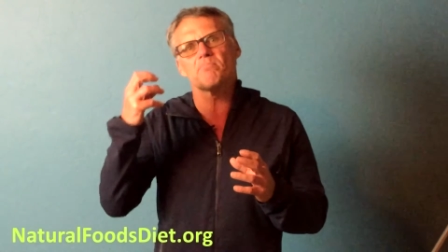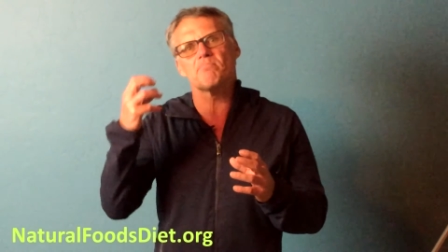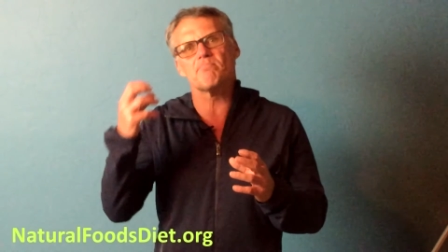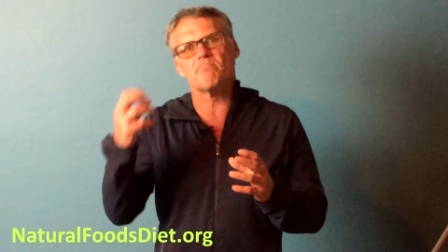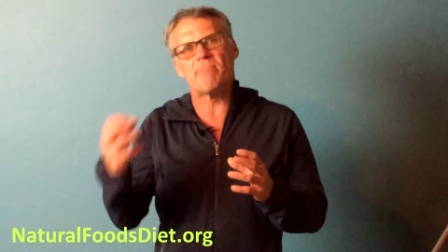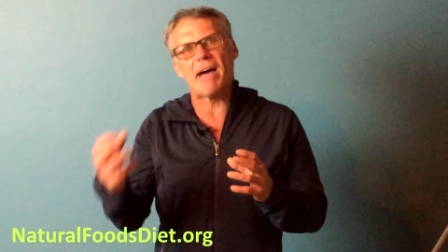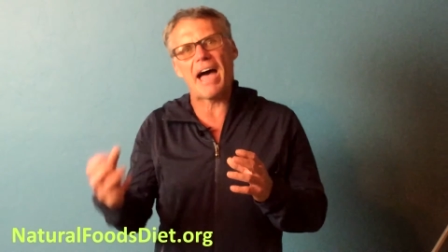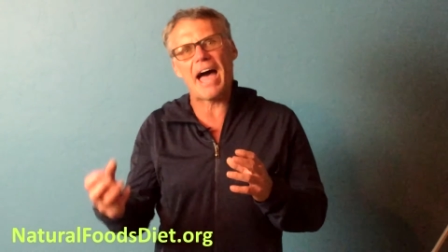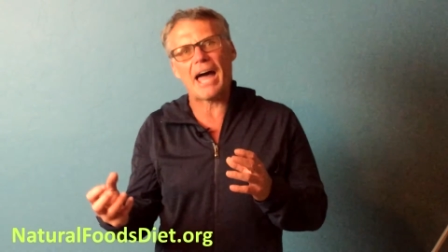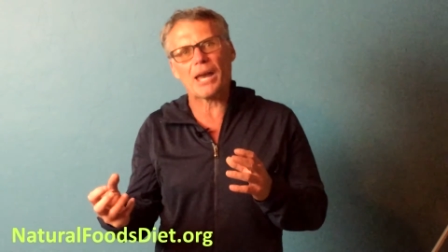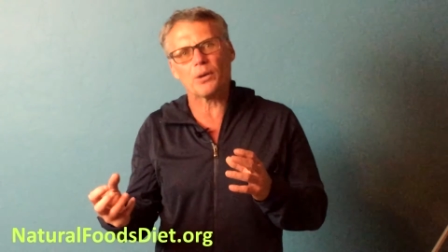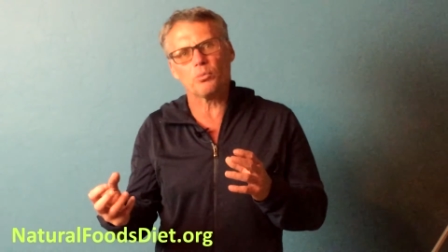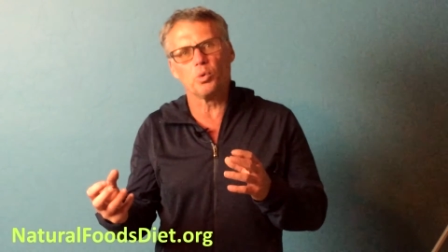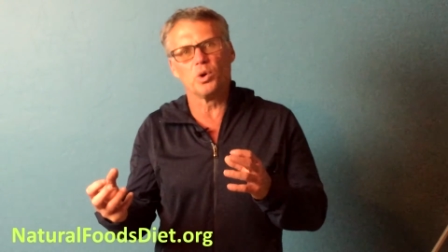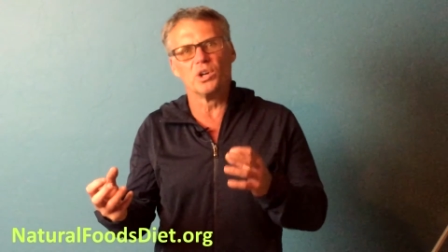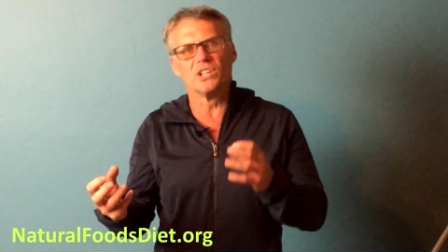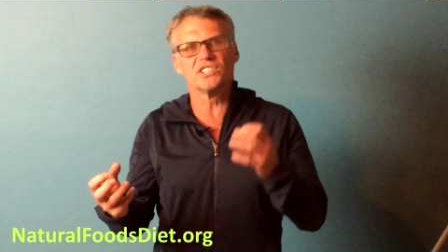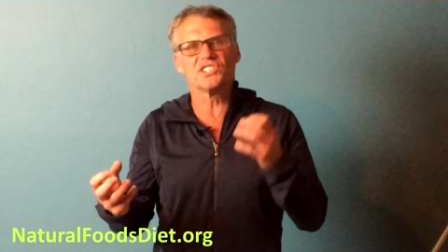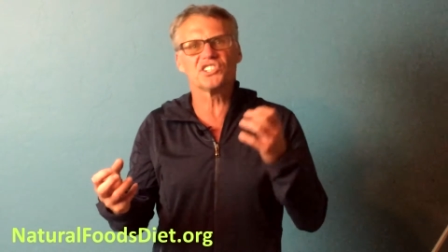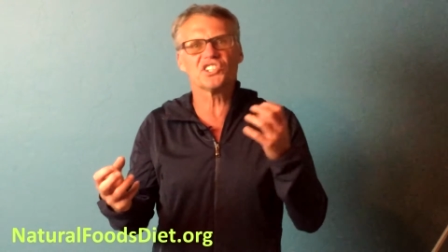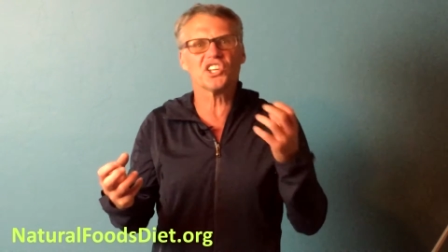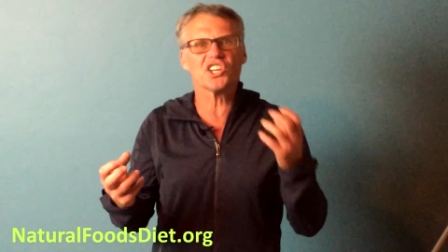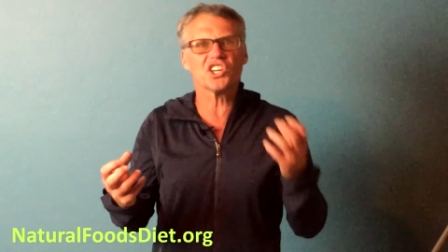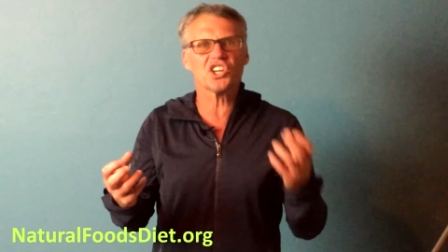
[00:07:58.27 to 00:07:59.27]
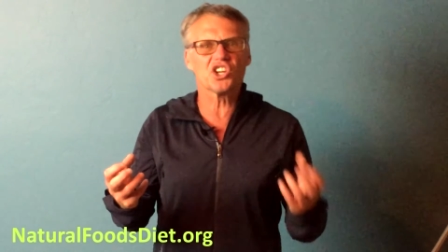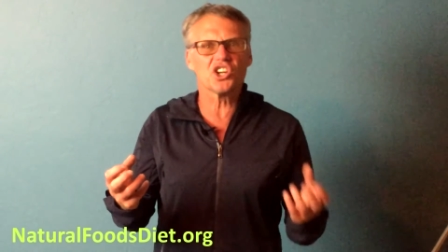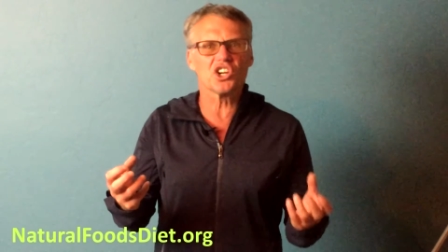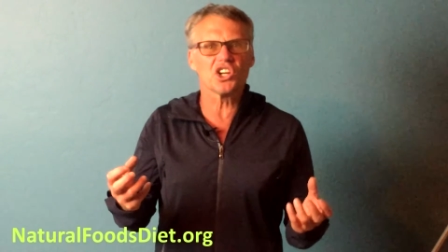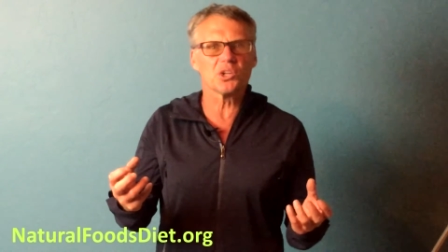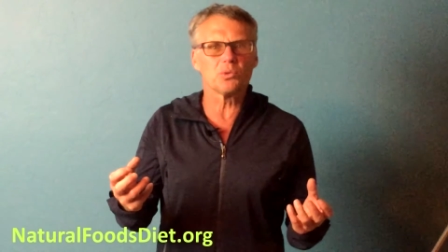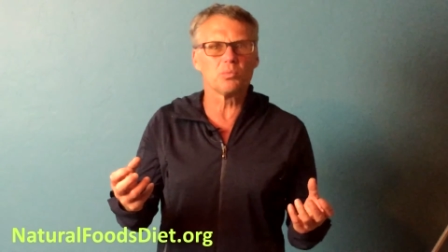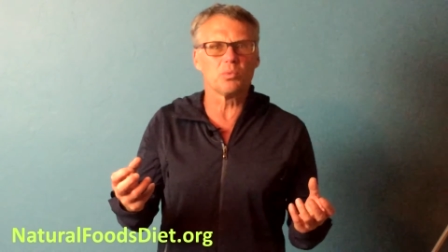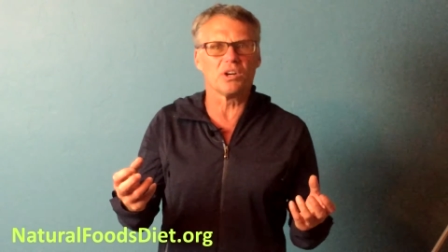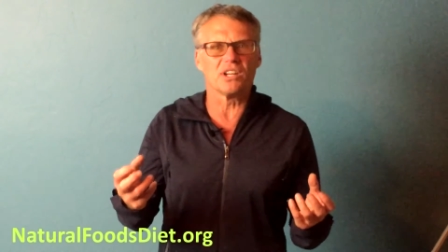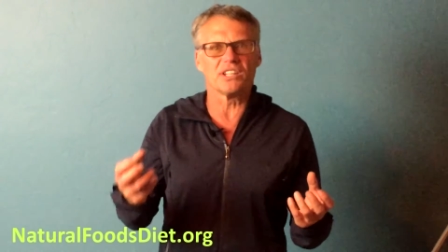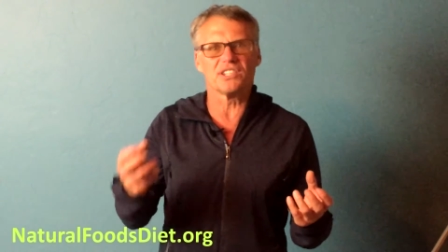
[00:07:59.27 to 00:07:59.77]
bad ones and
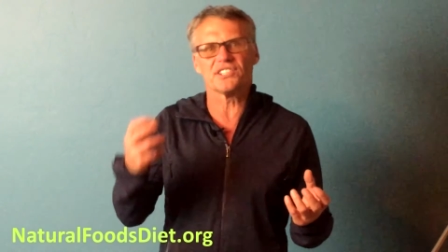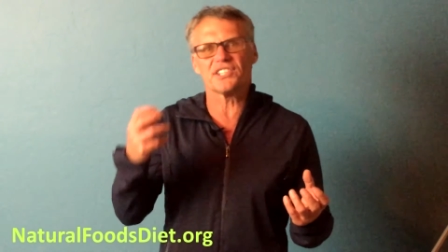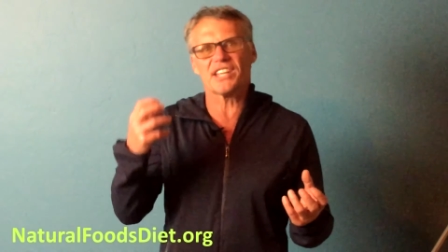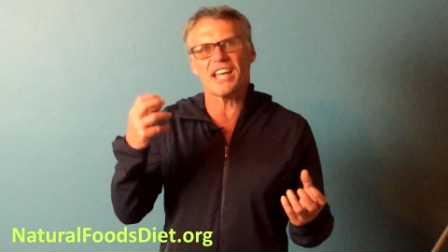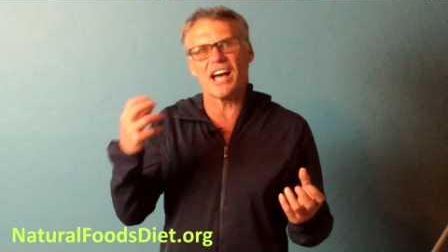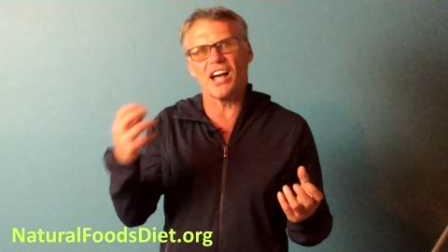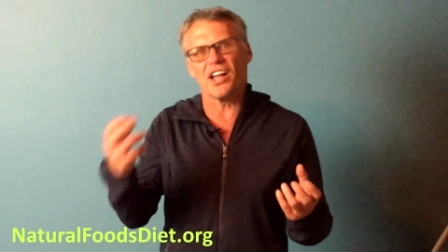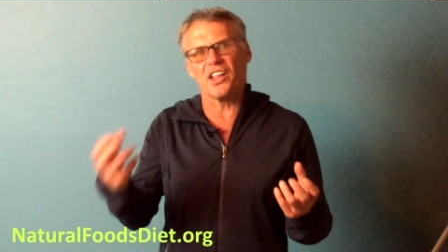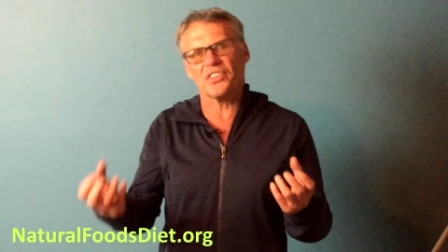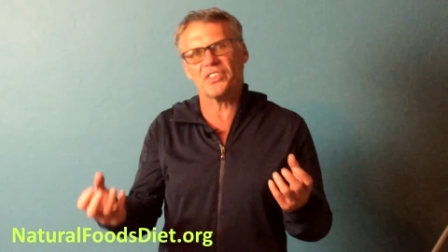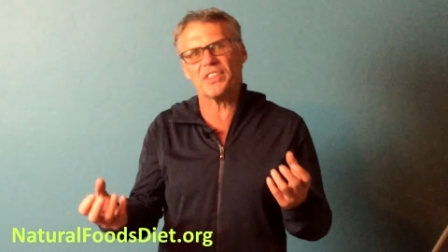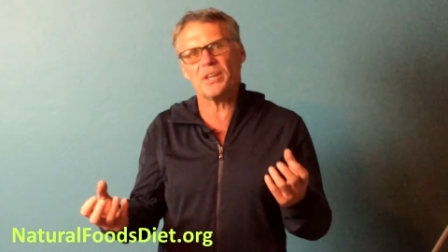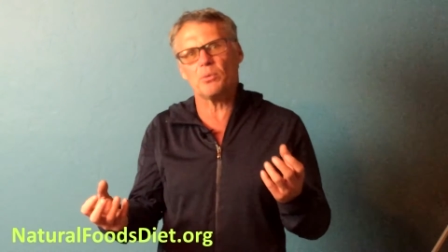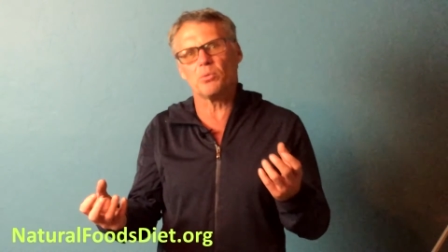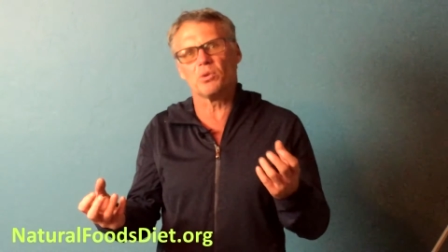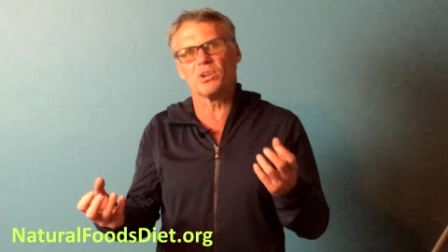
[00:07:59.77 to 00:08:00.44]
good ones, healthy